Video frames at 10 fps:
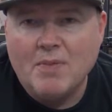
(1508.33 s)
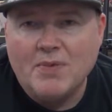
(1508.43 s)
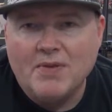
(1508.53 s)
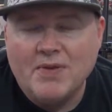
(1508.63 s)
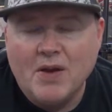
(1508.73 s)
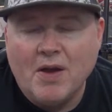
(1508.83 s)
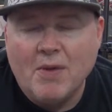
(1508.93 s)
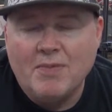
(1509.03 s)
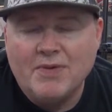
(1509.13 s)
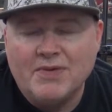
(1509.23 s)

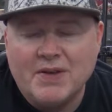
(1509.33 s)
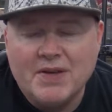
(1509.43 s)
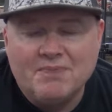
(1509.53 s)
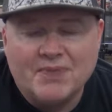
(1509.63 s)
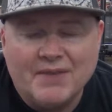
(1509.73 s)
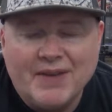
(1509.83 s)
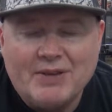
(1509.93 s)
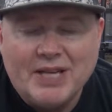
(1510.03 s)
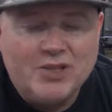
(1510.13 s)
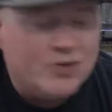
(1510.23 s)
you've
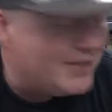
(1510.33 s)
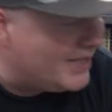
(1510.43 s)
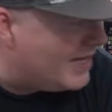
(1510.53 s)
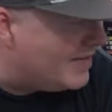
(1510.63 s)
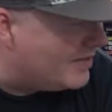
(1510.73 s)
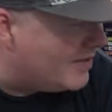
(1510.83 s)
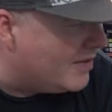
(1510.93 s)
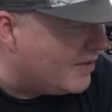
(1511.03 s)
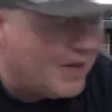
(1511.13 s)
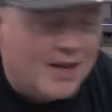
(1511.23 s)
found it interesting. There's
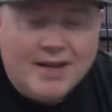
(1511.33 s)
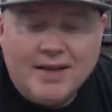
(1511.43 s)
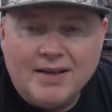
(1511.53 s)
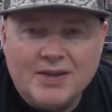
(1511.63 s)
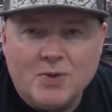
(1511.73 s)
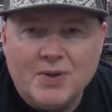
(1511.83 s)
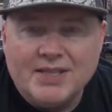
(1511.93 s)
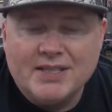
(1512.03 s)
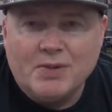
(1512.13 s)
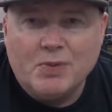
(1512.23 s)
as always,
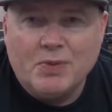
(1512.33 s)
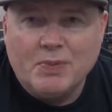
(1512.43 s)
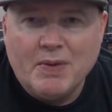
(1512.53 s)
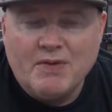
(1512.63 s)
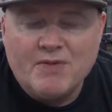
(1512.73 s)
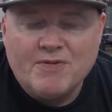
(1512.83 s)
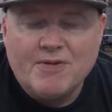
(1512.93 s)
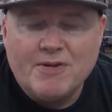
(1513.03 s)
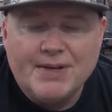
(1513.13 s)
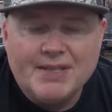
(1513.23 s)
there's a bit of a
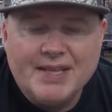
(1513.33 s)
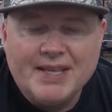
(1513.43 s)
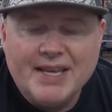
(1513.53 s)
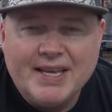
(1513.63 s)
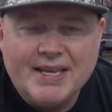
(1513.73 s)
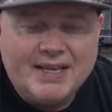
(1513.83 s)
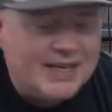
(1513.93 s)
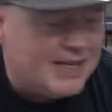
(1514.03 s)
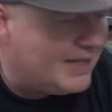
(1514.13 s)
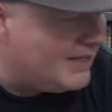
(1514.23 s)
variety there,
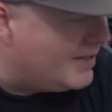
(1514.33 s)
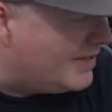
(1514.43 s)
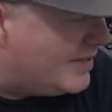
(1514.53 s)
and